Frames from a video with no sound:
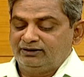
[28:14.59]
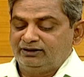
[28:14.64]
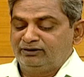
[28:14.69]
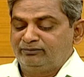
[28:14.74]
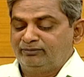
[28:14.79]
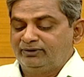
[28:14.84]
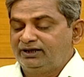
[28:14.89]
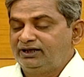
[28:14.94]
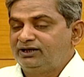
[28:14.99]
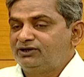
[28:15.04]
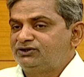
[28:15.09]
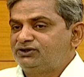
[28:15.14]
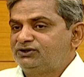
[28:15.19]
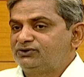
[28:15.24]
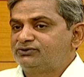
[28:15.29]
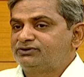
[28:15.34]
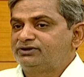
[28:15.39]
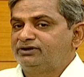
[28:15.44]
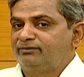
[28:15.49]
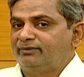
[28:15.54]
In many
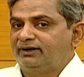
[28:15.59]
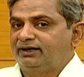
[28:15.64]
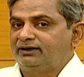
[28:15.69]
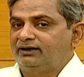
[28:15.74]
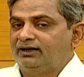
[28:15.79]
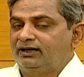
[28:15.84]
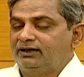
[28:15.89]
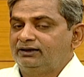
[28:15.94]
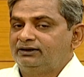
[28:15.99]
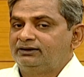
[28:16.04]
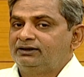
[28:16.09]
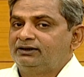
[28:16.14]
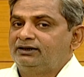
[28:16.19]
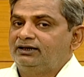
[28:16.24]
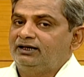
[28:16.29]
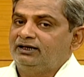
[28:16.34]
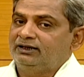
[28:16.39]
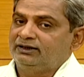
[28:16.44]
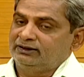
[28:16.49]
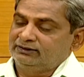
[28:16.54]
issues in Bengal
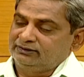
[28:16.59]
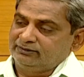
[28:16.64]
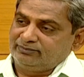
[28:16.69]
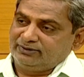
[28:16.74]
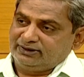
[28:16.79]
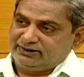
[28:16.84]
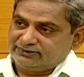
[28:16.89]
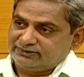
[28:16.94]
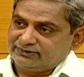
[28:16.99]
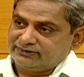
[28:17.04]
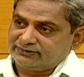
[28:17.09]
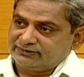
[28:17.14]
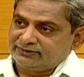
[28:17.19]
and other places.